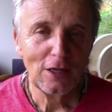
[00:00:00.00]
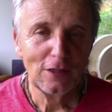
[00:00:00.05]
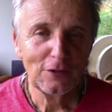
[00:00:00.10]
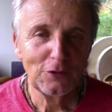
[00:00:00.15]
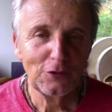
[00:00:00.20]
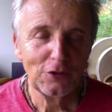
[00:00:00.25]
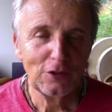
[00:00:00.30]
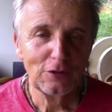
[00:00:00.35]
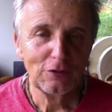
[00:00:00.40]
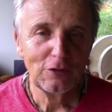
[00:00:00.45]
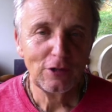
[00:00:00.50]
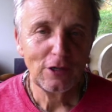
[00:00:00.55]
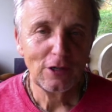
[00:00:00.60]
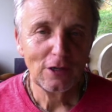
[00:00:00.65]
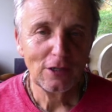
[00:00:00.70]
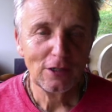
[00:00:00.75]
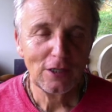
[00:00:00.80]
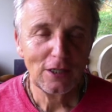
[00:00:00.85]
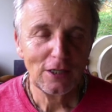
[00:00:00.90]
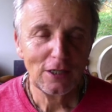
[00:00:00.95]
I'm
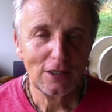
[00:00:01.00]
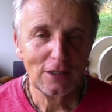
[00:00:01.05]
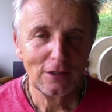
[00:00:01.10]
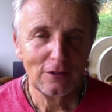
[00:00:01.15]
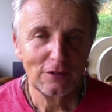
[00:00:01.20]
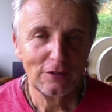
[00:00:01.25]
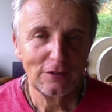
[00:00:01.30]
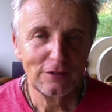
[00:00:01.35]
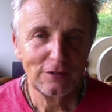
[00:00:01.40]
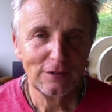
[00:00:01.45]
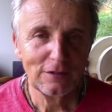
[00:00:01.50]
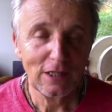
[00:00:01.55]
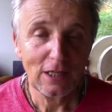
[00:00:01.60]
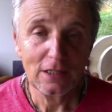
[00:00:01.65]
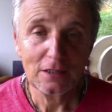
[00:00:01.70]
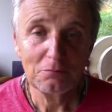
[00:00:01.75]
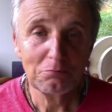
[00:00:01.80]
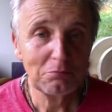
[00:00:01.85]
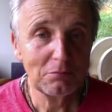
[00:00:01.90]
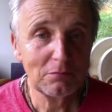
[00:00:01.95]
just another
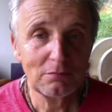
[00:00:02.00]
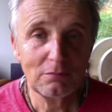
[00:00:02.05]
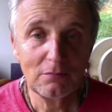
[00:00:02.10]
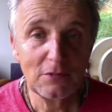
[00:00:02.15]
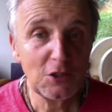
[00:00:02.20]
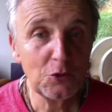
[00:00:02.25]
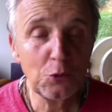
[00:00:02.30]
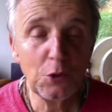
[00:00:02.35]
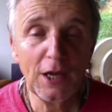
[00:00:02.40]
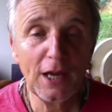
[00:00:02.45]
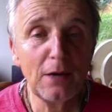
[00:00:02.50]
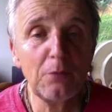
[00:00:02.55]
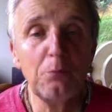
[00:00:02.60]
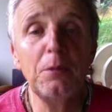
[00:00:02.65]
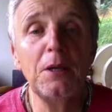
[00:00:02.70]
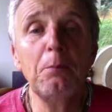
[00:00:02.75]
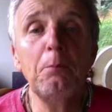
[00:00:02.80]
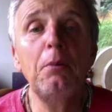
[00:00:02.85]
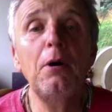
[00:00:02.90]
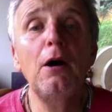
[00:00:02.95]
ambassador and
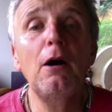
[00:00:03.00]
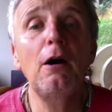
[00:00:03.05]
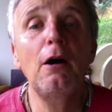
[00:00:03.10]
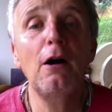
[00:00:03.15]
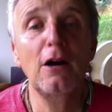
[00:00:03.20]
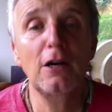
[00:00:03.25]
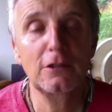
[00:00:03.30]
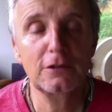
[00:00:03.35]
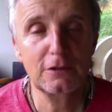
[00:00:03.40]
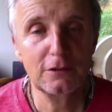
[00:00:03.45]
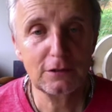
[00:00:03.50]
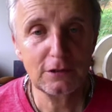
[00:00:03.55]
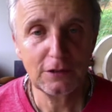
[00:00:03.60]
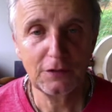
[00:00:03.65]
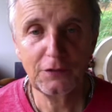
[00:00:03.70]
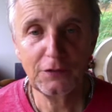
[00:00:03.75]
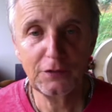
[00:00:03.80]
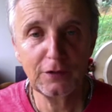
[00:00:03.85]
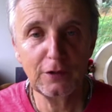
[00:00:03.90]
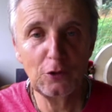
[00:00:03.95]
counselor
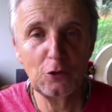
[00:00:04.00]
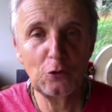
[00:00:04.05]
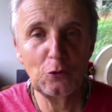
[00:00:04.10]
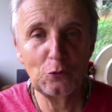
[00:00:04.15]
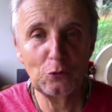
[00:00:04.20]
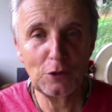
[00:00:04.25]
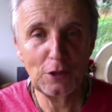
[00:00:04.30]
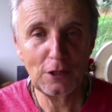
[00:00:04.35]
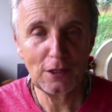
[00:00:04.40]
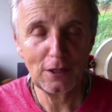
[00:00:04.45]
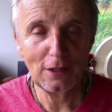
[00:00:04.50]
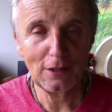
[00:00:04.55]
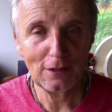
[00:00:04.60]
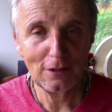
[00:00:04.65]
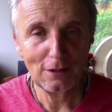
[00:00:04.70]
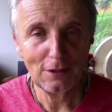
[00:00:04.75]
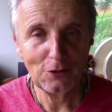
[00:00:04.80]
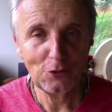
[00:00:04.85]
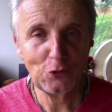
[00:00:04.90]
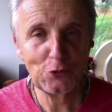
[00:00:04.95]
together
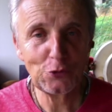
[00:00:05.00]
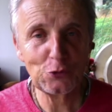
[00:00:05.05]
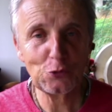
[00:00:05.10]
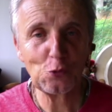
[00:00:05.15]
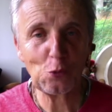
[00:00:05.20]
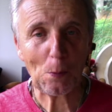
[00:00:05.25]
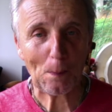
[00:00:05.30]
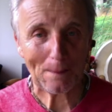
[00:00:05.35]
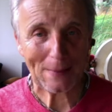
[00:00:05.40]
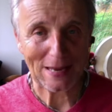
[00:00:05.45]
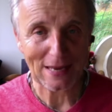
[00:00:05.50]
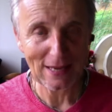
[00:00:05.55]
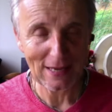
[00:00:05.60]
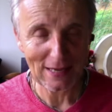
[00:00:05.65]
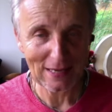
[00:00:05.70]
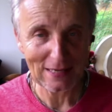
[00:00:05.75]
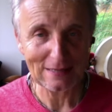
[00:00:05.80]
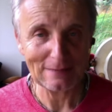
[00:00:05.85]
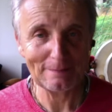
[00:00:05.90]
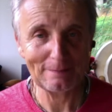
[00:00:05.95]
with all
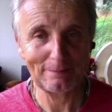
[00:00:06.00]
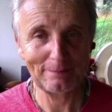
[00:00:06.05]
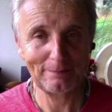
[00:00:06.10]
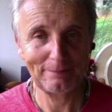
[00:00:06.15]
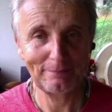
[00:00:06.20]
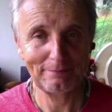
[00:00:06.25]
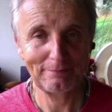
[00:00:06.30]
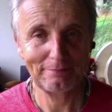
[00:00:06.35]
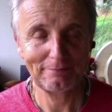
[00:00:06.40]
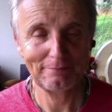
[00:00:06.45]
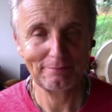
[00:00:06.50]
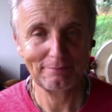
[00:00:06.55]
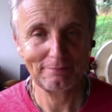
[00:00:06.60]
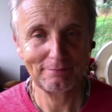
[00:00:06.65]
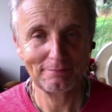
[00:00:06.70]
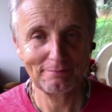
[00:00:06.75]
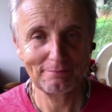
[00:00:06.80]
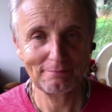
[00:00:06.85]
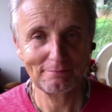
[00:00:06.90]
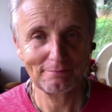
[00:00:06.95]
the others.
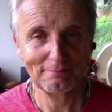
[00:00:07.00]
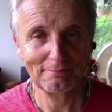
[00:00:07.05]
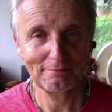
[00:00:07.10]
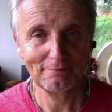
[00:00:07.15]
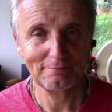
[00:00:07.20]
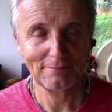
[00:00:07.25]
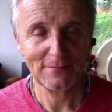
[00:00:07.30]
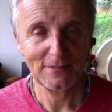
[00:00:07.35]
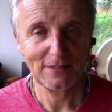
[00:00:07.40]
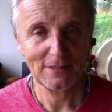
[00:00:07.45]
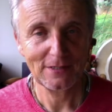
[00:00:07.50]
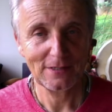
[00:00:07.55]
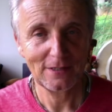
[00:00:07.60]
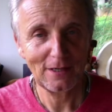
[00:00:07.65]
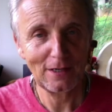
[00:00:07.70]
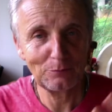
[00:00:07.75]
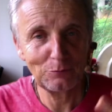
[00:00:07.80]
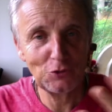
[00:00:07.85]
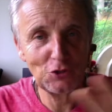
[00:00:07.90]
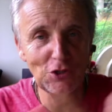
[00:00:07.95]
So
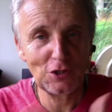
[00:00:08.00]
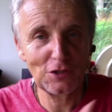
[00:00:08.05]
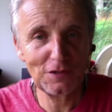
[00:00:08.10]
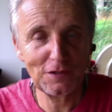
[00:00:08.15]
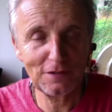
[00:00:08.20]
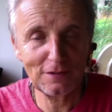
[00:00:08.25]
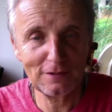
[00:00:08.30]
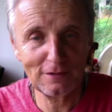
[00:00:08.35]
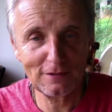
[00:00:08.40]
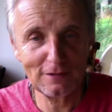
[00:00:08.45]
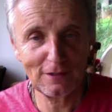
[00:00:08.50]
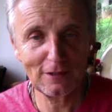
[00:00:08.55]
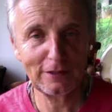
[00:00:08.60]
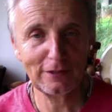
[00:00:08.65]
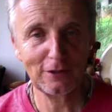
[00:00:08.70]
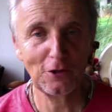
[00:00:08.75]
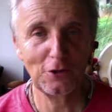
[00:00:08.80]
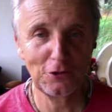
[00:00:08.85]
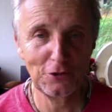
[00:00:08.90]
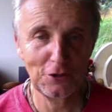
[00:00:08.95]
today I'm feeling
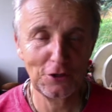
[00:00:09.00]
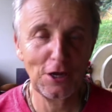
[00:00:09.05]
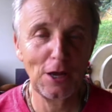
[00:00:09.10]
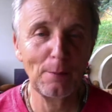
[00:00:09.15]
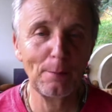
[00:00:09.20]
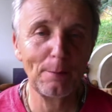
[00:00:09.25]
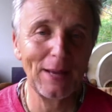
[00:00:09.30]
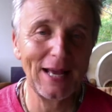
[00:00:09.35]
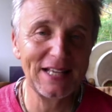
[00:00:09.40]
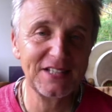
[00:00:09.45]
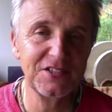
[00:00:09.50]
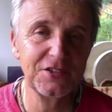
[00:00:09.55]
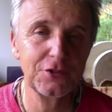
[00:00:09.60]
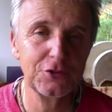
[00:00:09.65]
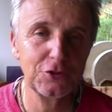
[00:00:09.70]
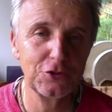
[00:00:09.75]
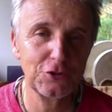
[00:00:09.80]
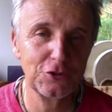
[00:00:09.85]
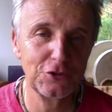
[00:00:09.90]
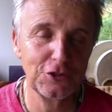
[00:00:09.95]
very strongly the
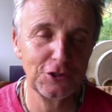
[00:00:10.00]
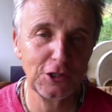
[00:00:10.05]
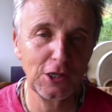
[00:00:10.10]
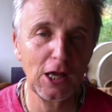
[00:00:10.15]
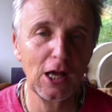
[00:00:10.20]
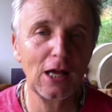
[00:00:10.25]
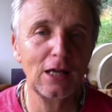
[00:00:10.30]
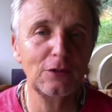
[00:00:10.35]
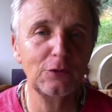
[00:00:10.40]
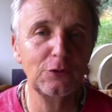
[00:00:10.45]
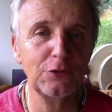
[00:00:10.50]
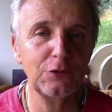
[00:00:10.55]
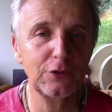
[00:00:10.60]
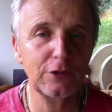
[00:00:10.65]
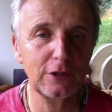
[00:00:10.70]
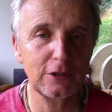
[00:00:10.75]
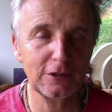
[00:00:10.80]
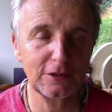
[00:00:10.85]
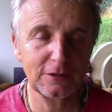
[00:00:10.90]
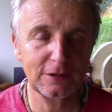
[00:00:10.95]
presence of
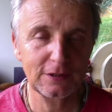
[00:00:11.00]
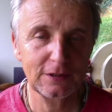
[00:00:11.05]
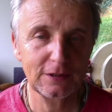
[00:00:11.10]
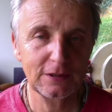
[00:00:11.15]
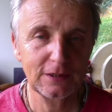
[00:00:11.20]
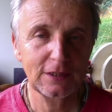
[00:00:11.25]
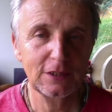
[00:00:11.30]
Metatron,